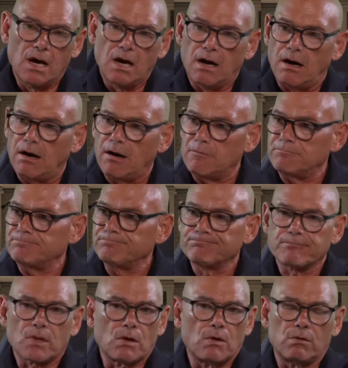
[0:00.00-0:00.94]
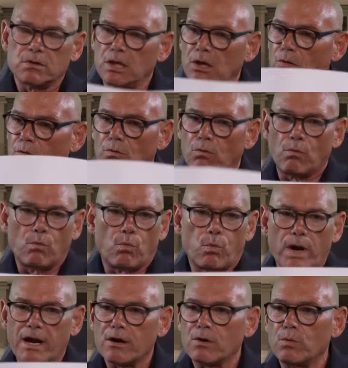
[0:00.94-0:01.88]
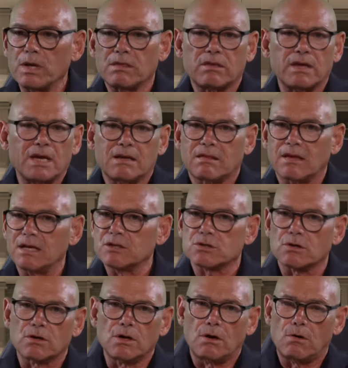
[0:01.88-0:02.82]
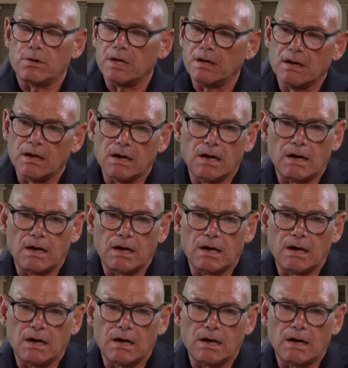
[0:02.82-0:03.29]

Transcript: Um, you know, where do we think things are going?